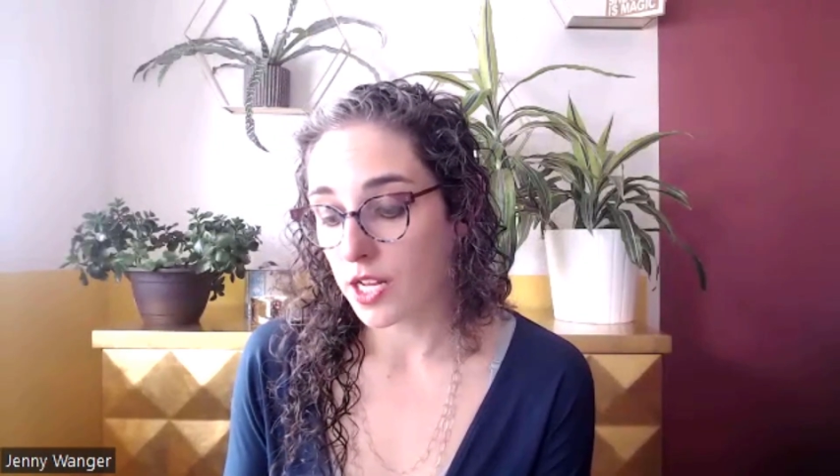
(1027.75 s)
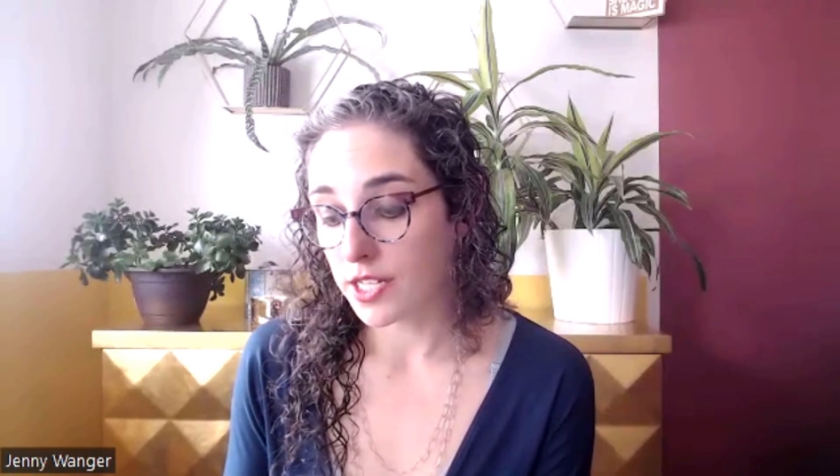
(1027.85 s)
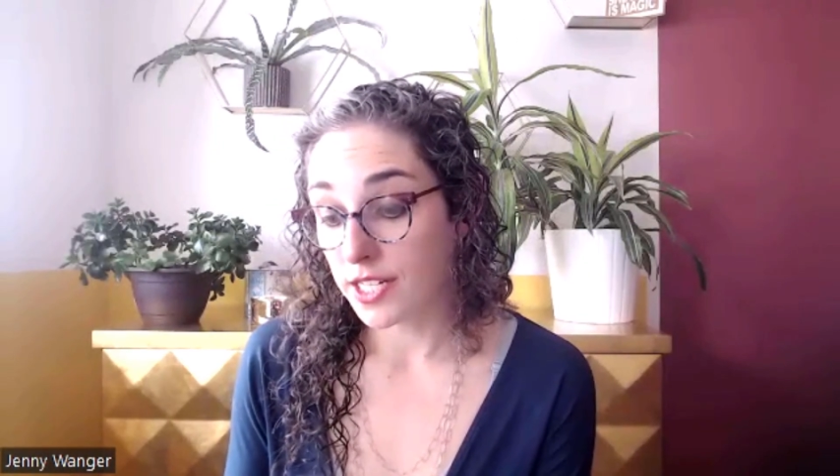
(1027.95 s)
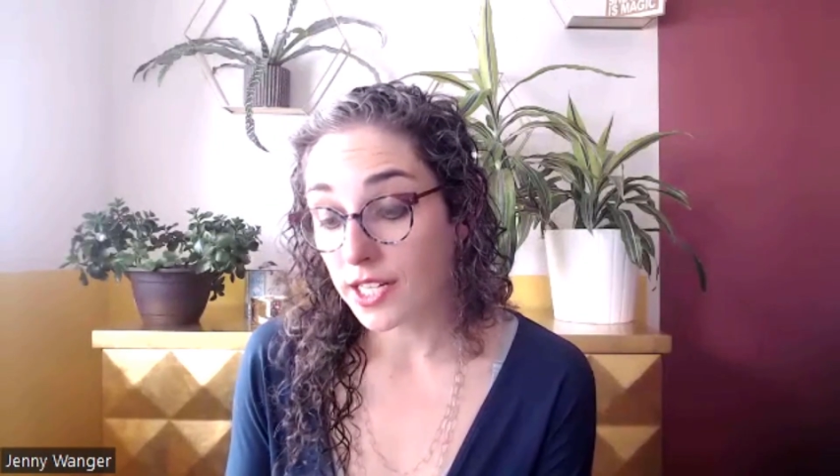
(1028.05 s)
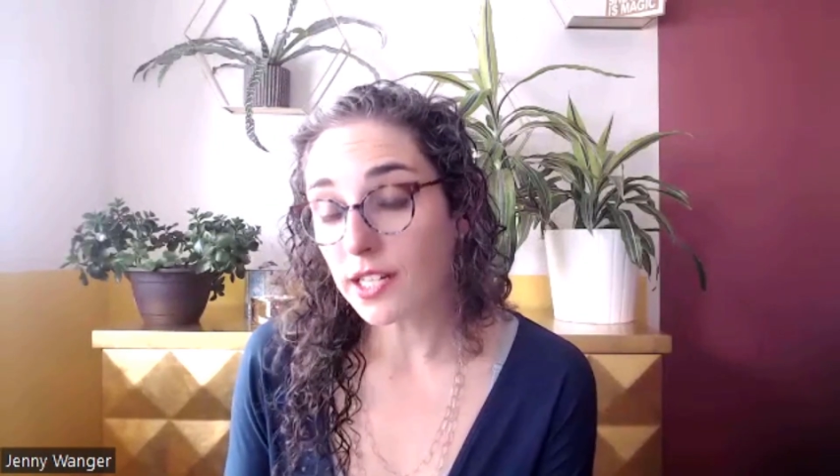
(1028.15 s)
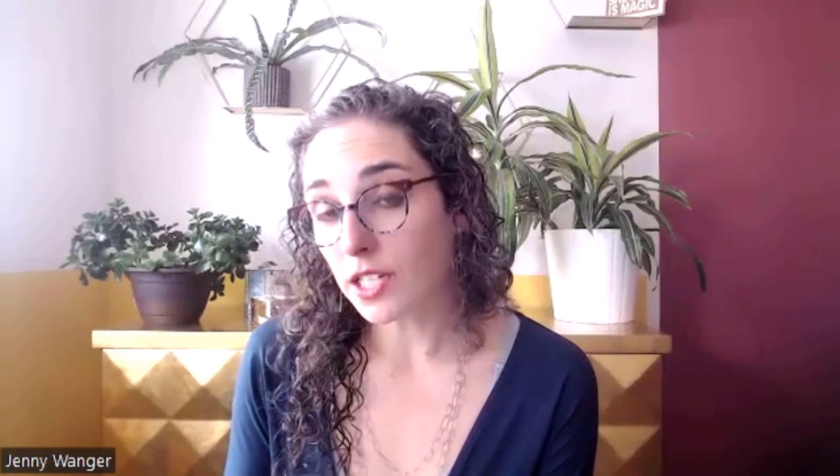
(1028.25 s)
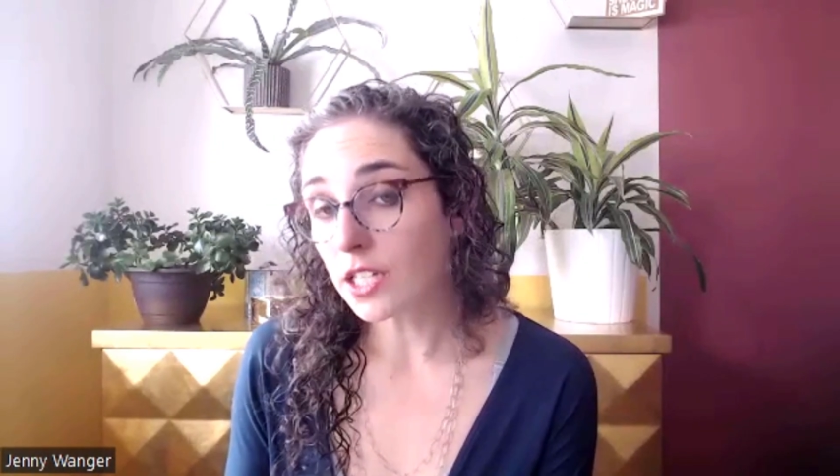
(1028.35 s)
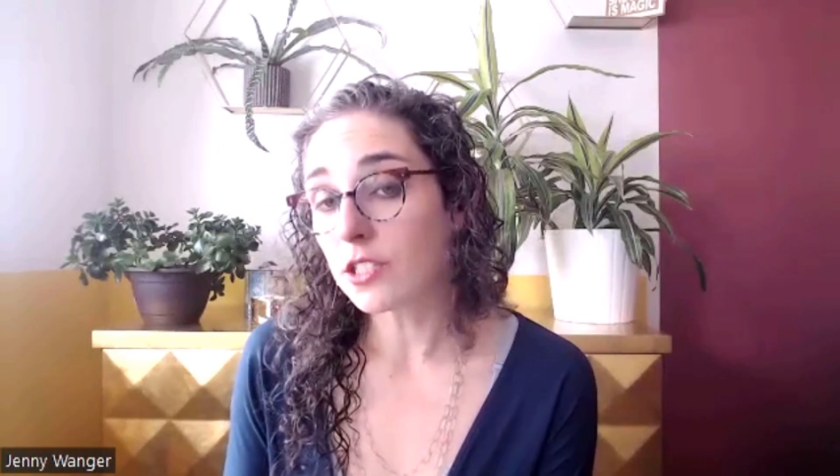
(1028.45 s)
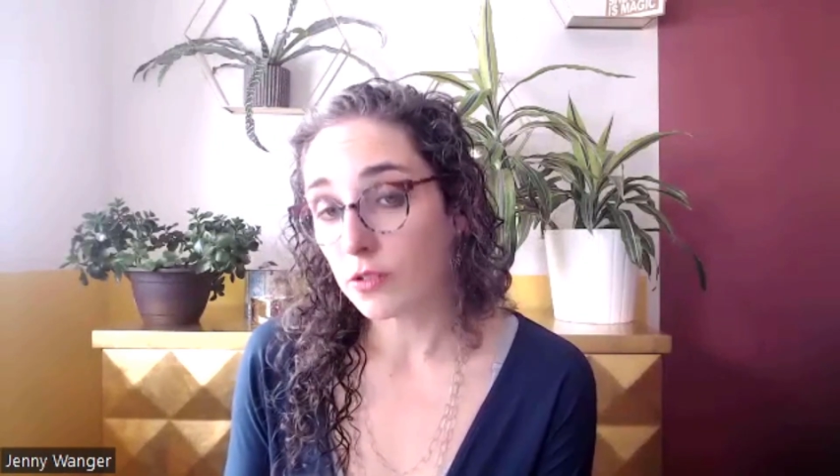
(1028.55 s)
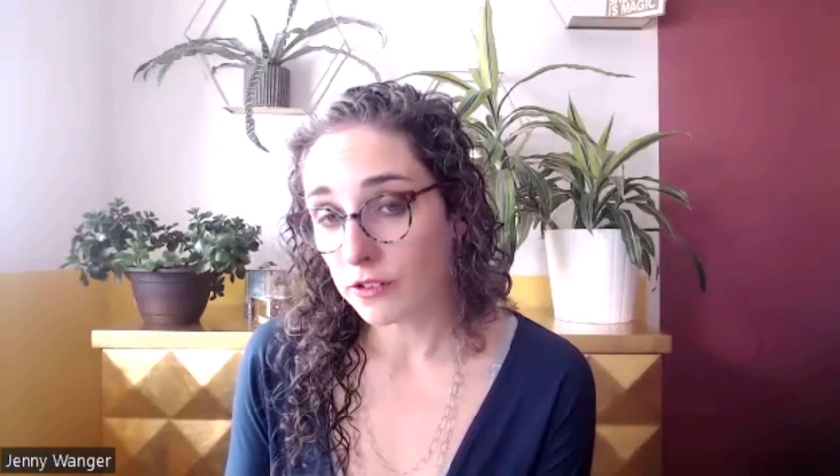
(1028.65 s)
did
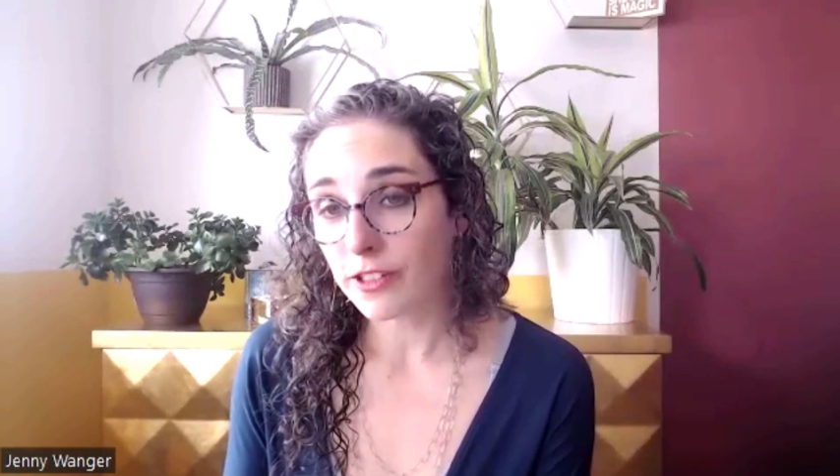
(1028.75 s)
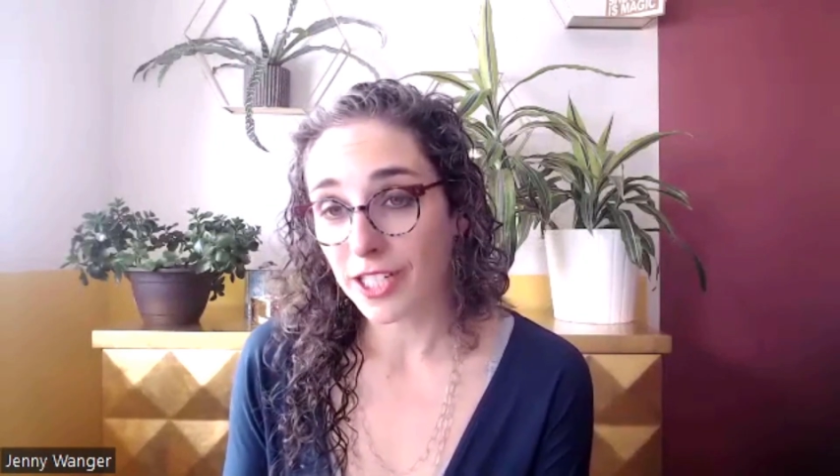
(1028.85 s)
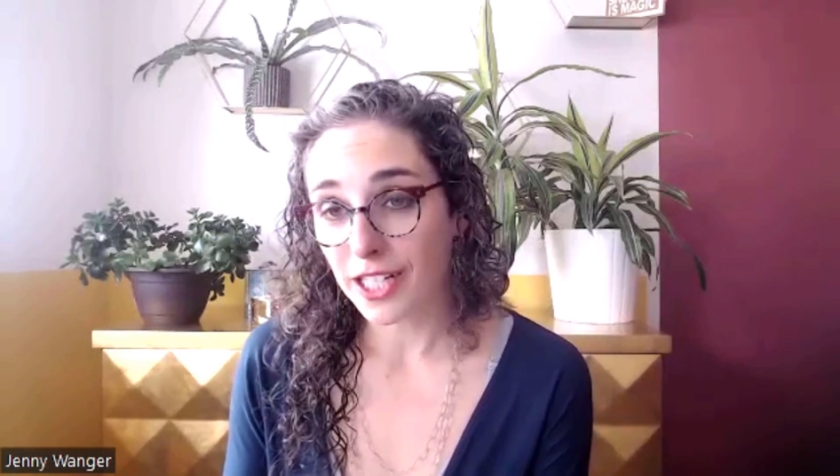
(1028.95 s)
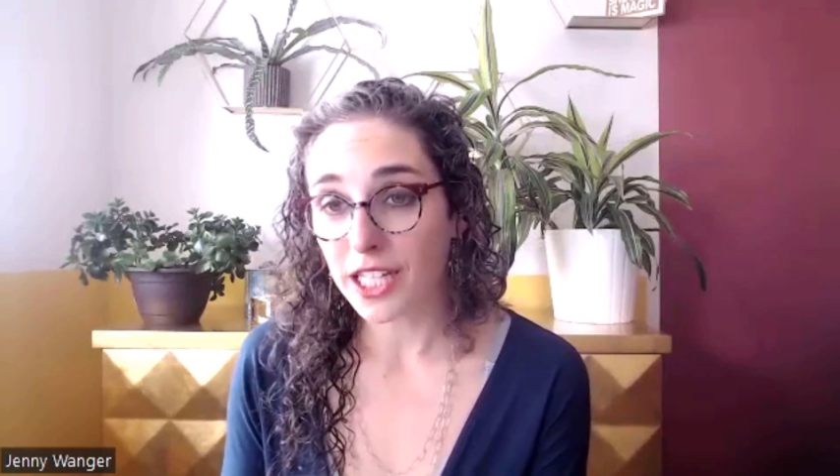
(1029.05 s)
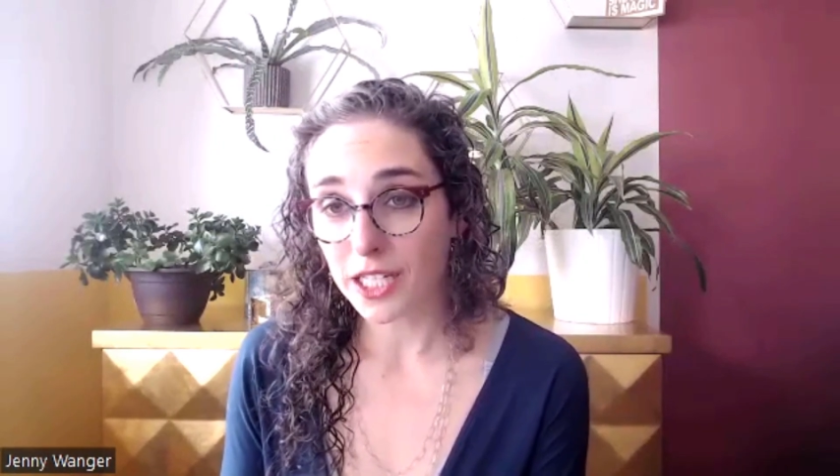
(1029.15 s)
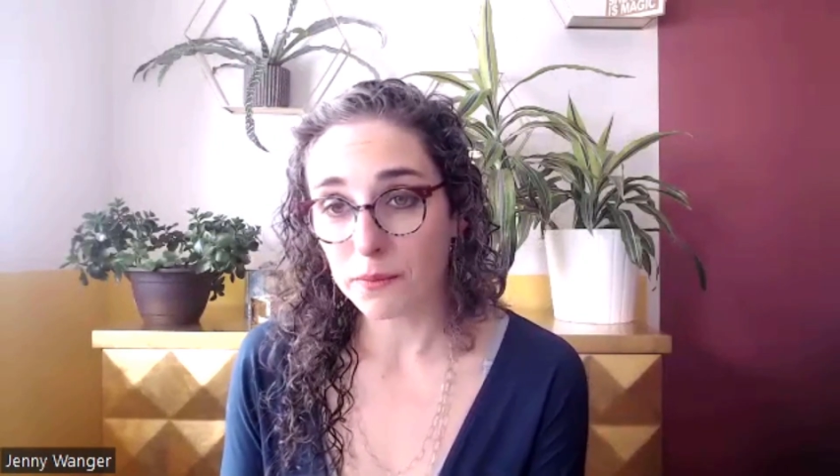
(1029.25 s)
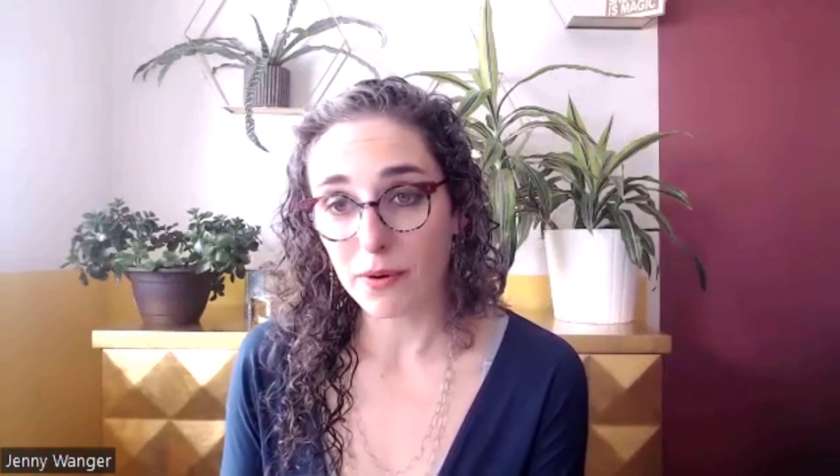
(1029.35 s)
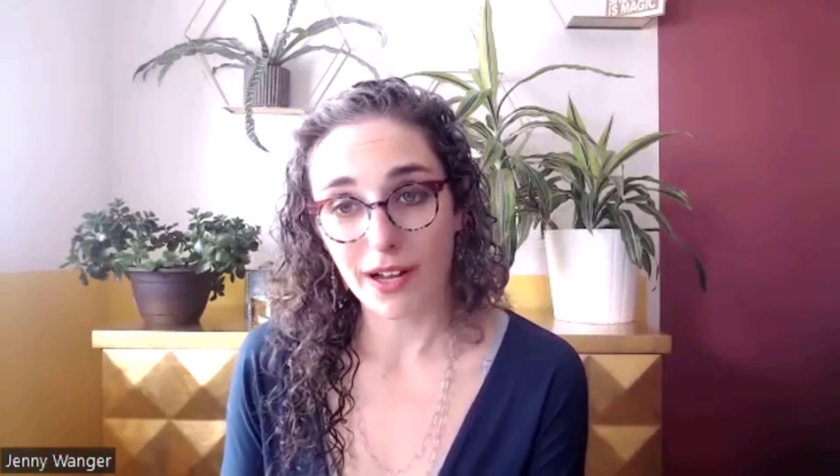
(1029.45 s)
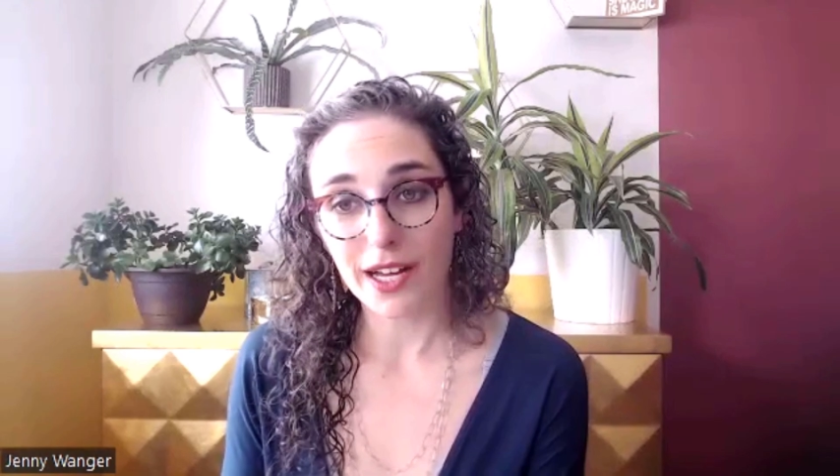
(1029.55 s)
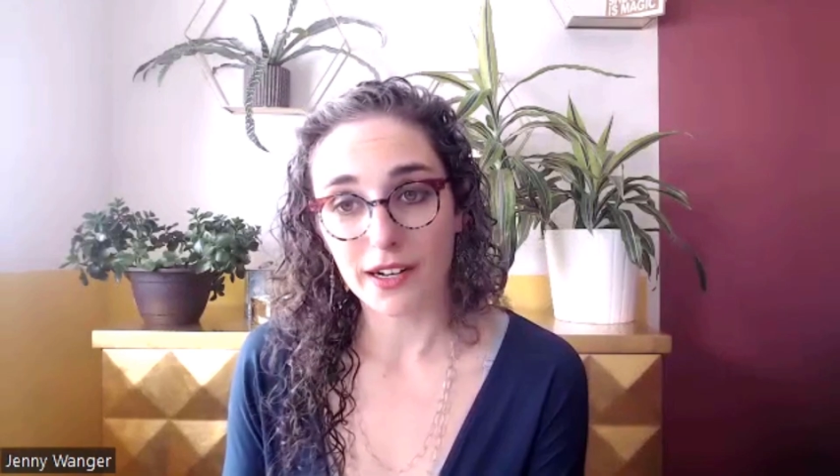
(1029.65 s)
lead to a very clean
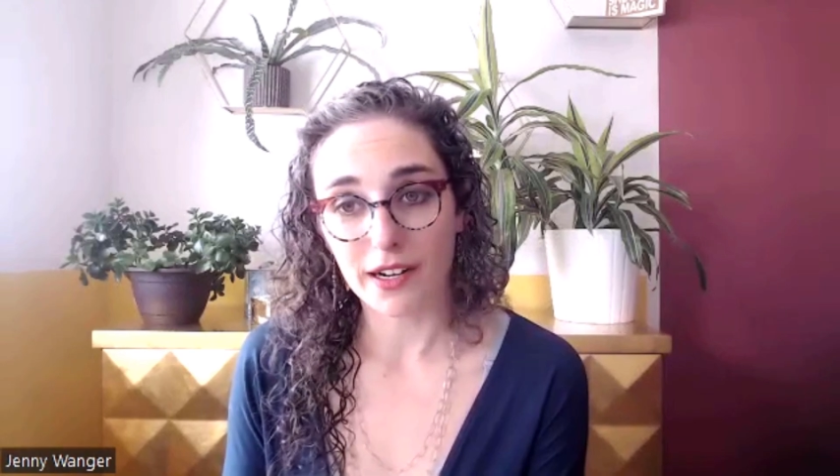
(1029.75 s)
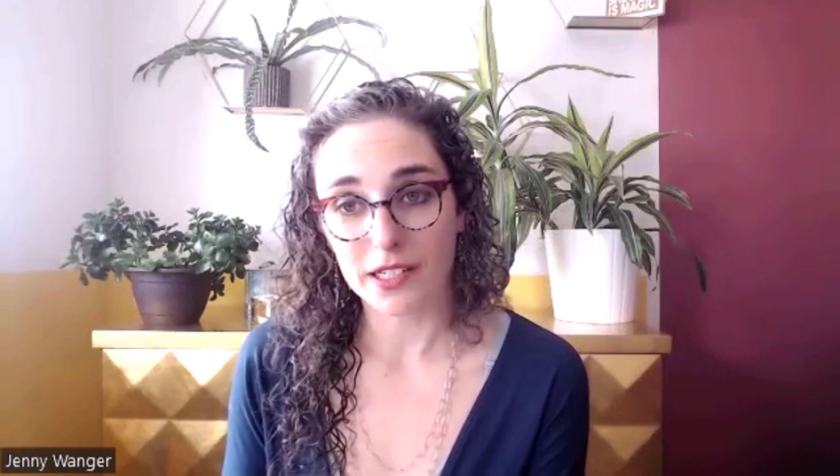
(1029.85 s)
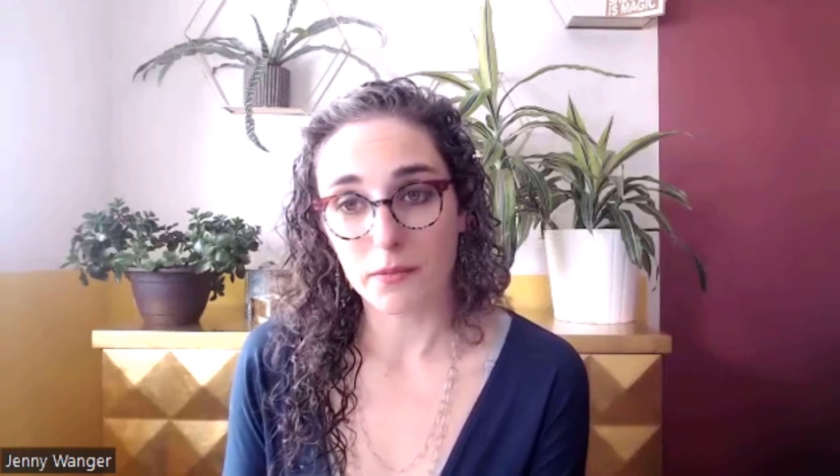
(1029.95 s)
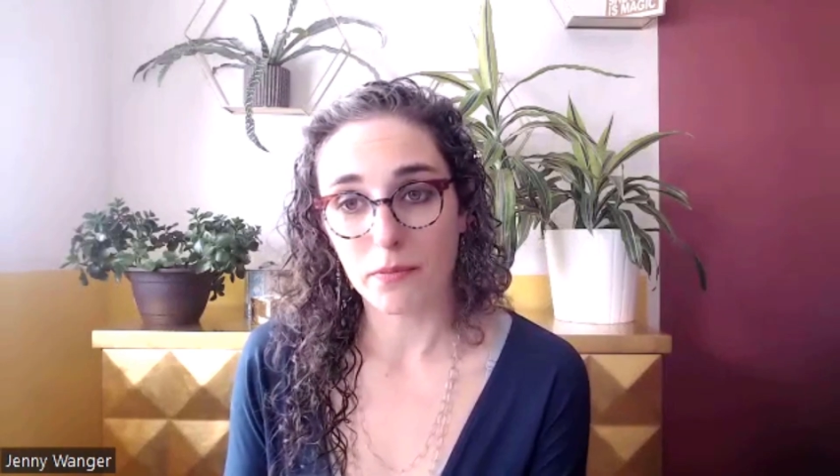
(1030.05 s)
product,